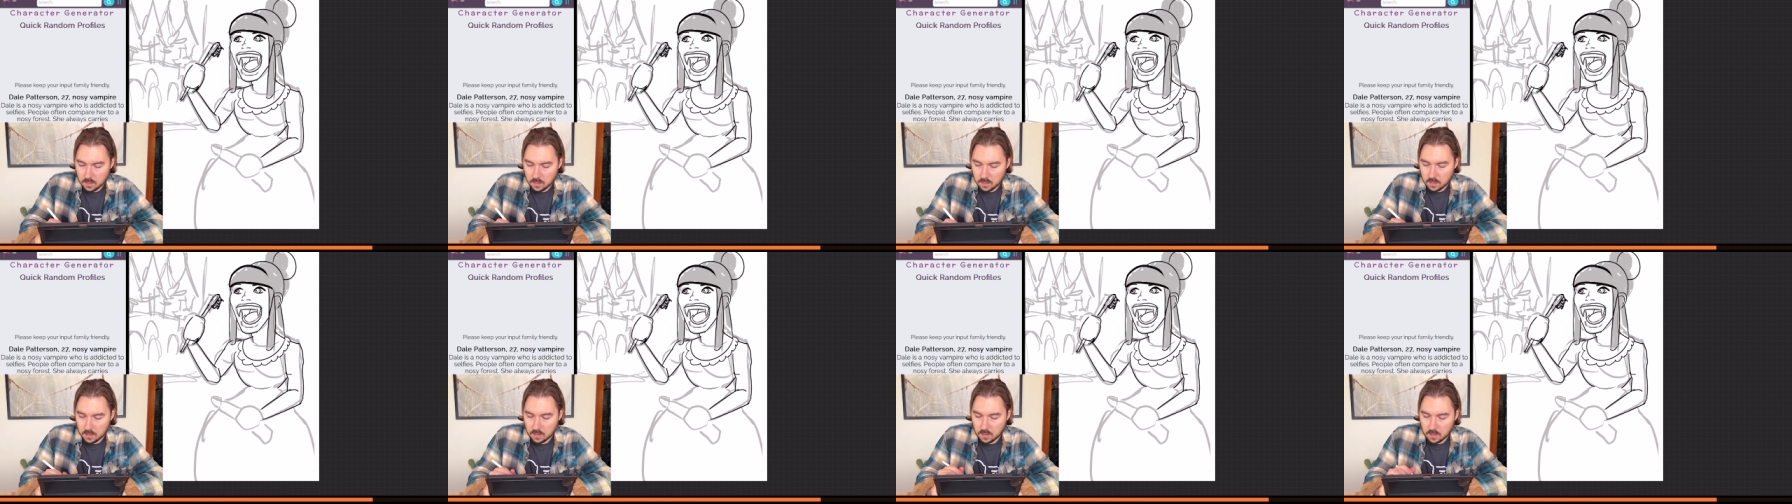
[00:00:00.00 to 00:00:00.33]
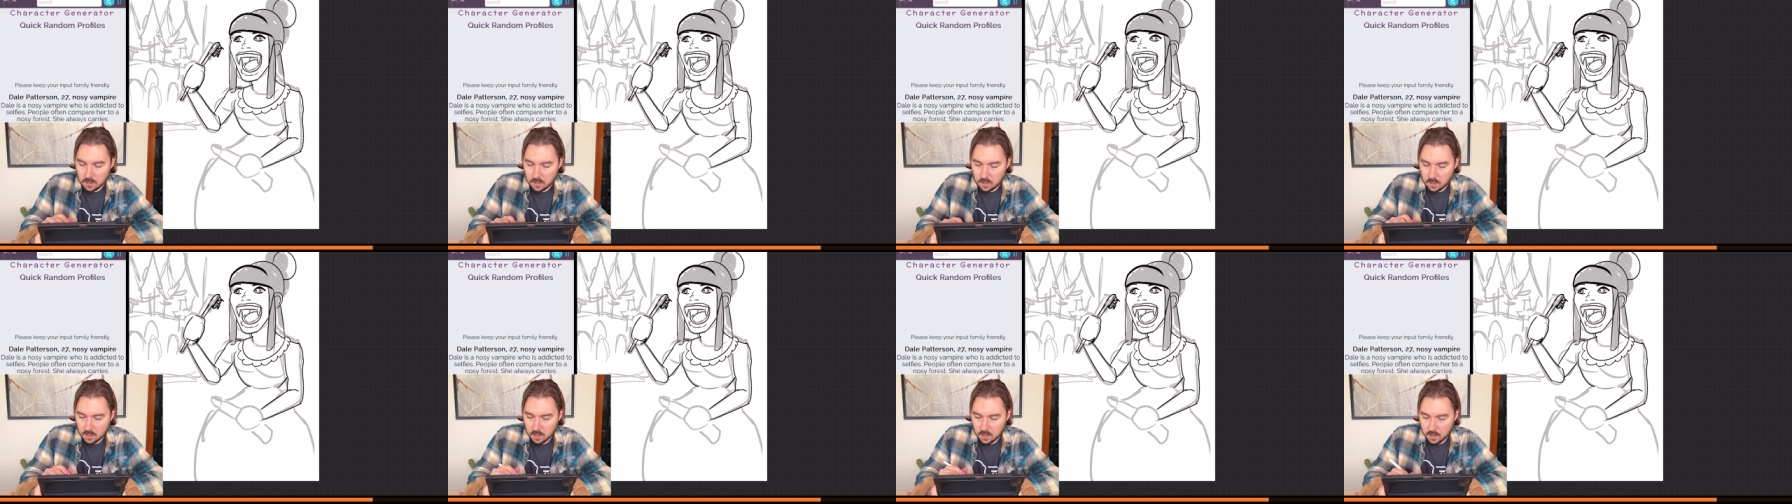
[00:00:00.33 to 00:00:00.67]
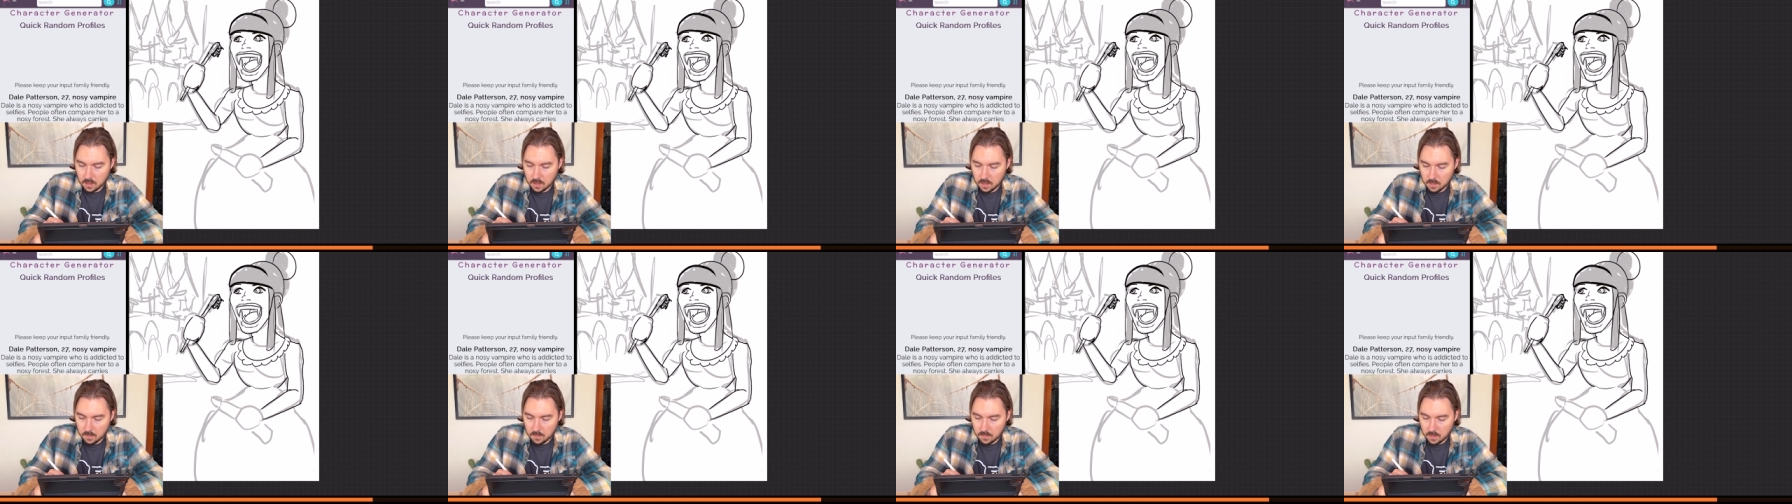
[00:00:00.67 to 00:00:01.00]

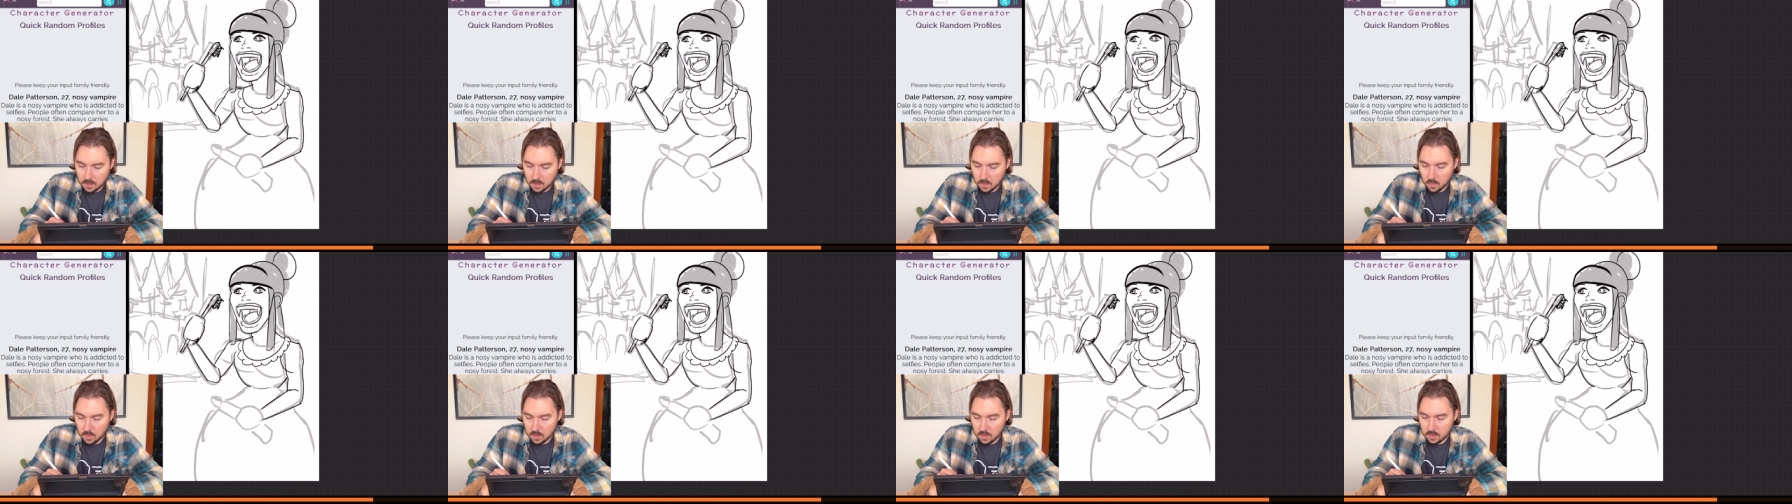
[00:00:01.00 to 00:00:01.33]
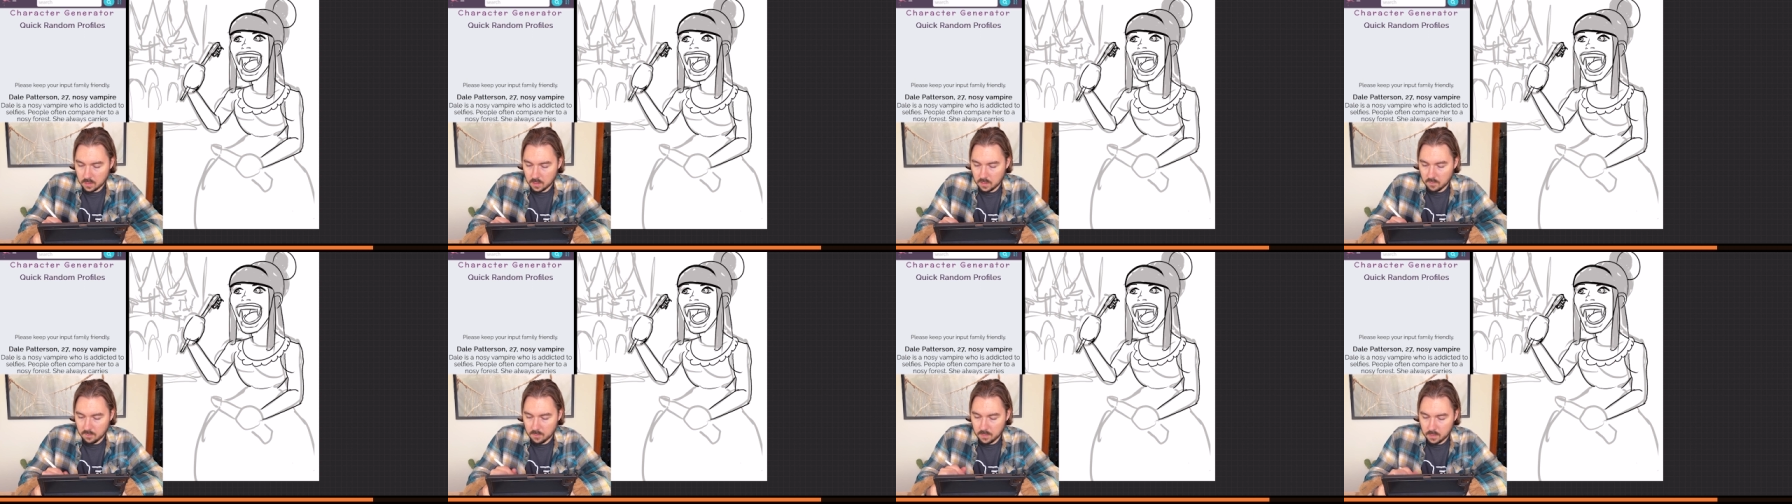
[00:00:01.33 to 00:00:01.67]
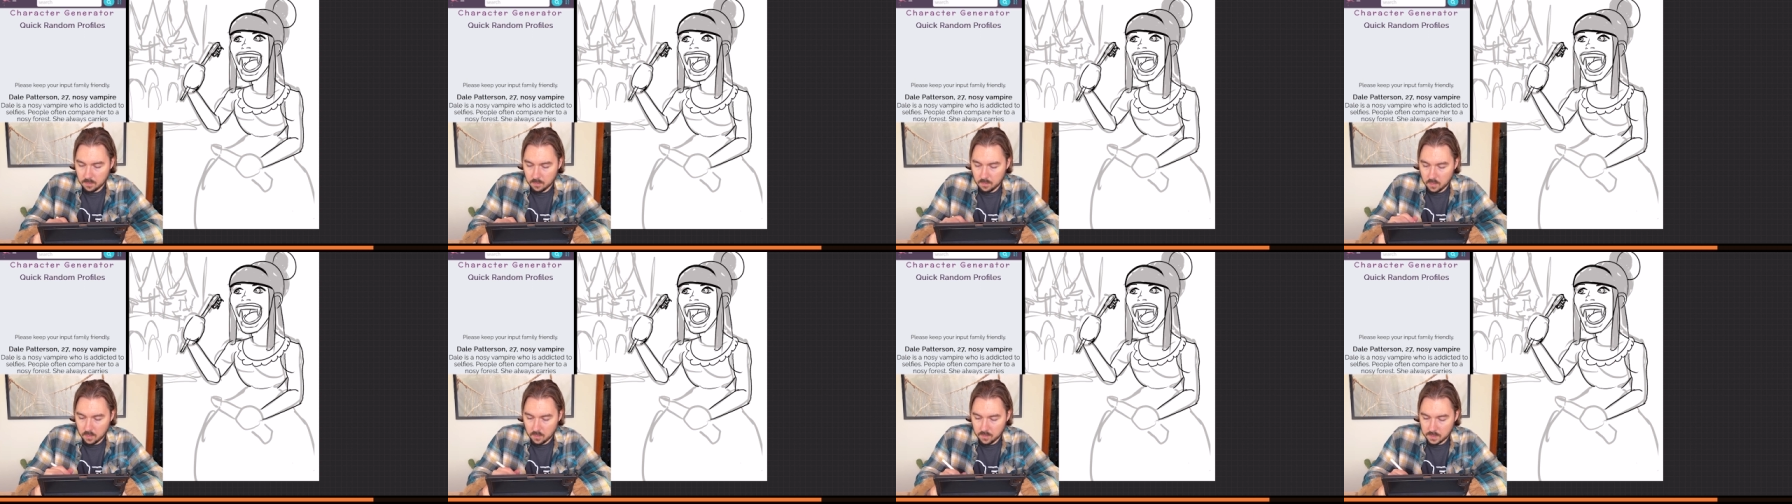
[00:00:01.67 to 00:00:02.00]
I wanted to have big
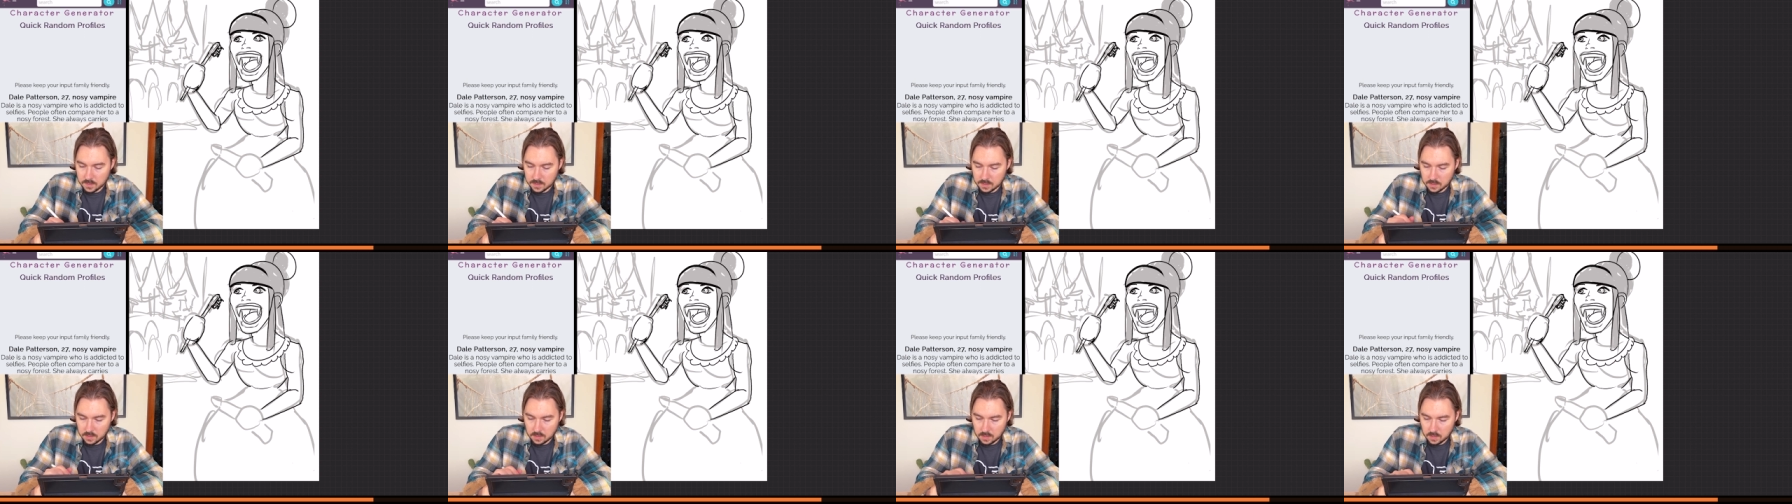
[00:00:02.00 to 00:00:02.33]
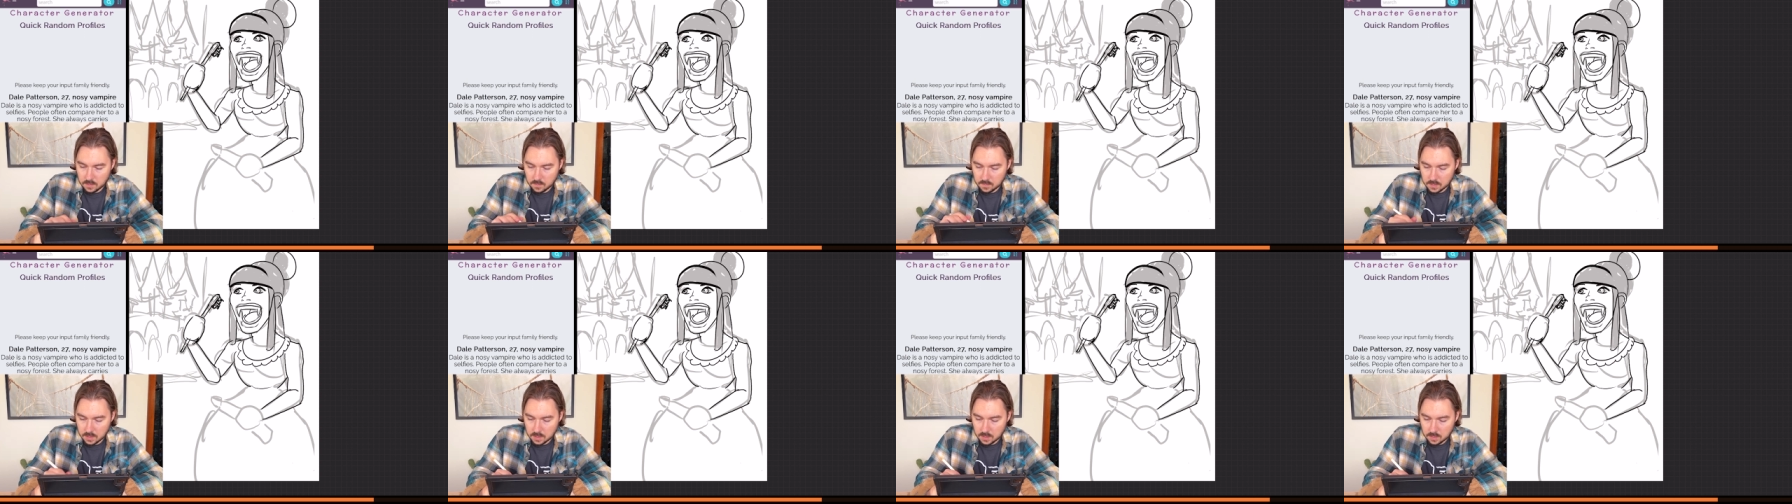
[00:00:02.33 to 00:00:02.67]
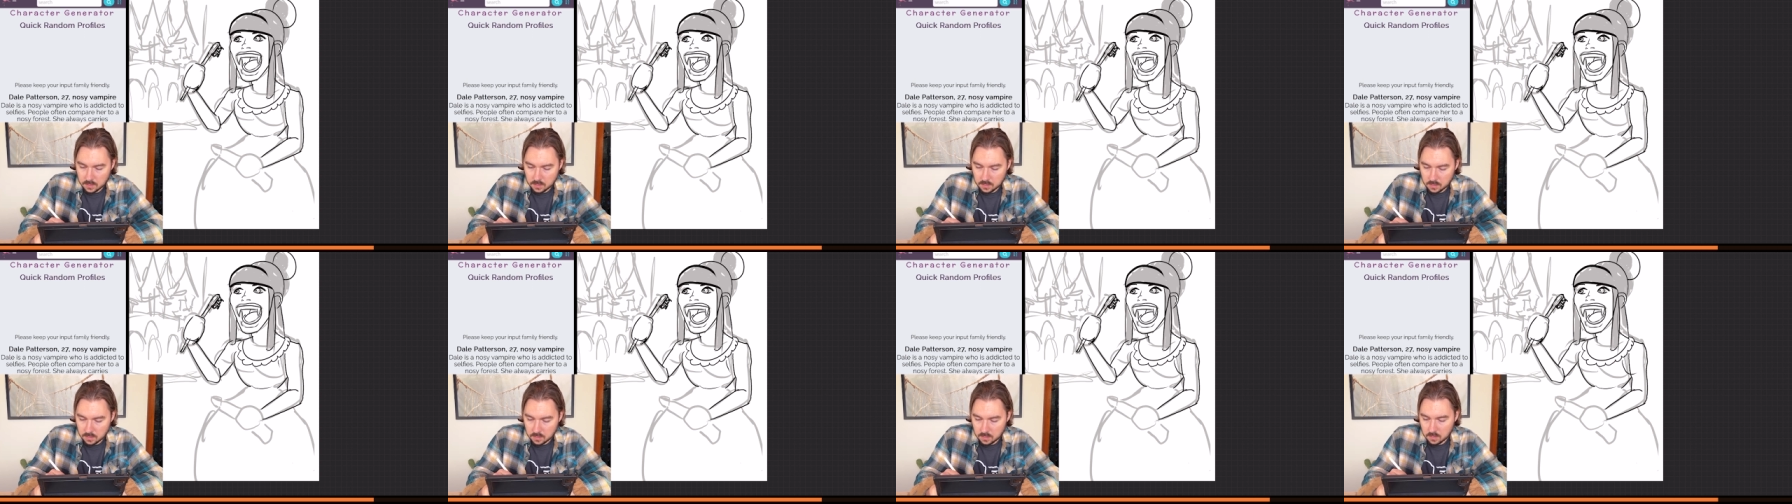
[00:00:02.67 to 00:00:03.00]
poofy sleeves,
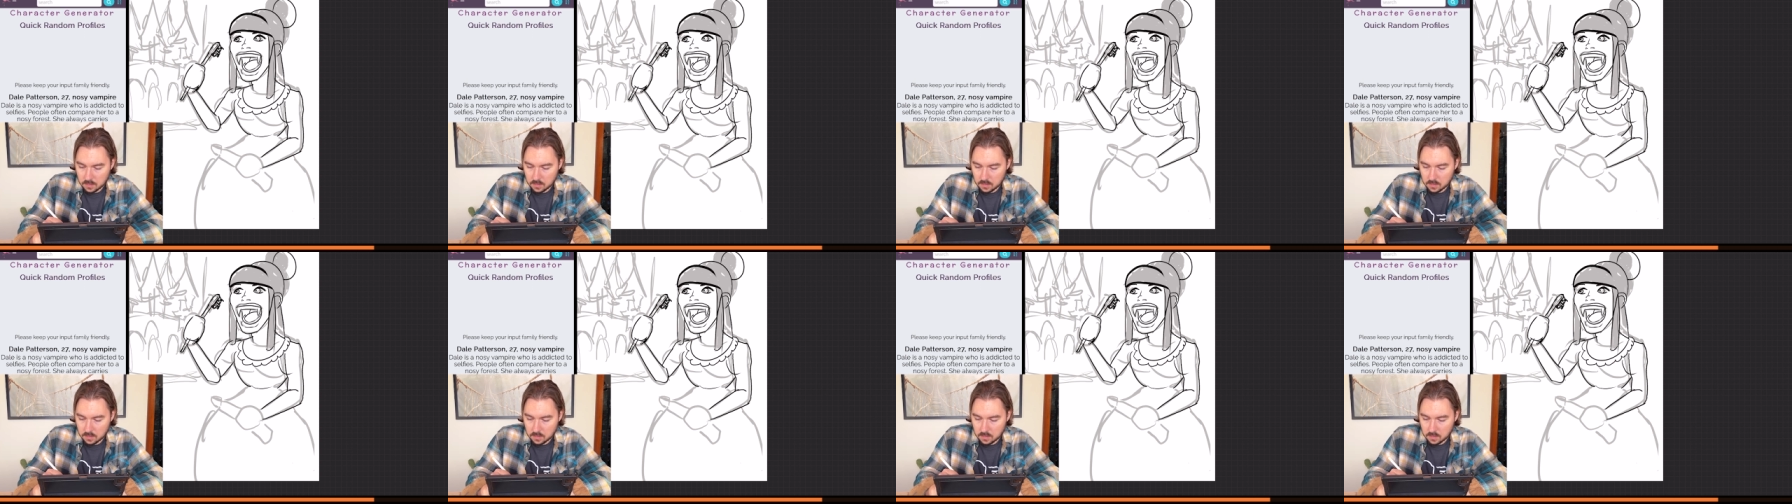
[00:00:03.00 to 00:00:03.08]
actually.